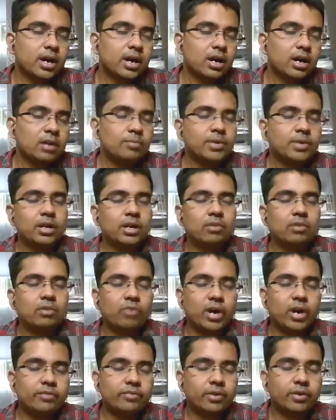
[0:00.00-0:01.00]
or B, a
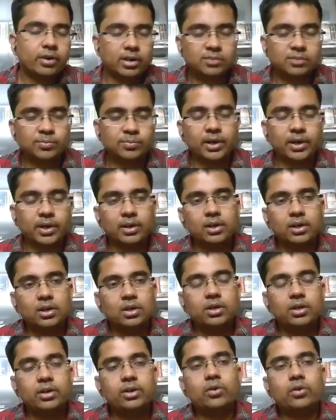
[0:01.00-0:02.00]
wife or husband,
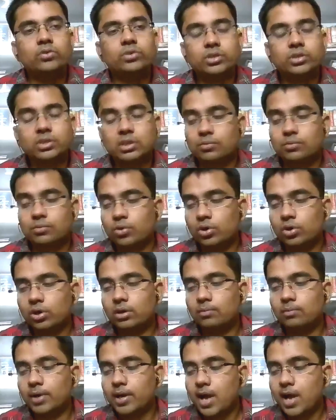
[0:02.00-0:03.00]
renounces the world
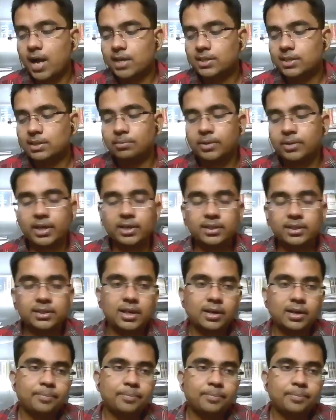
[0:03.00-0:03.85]
by accepting